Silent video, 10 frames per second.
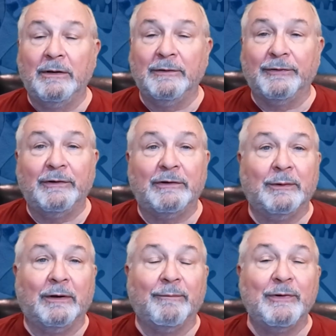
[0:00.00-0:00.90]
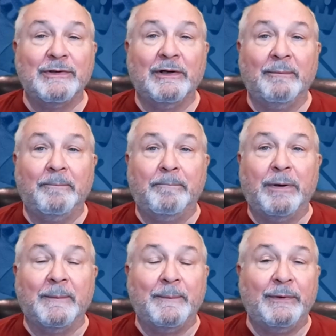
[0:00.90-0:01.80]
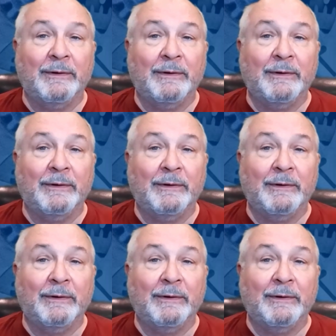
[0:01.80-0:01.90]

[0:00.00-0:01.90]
you'll see a 12% bump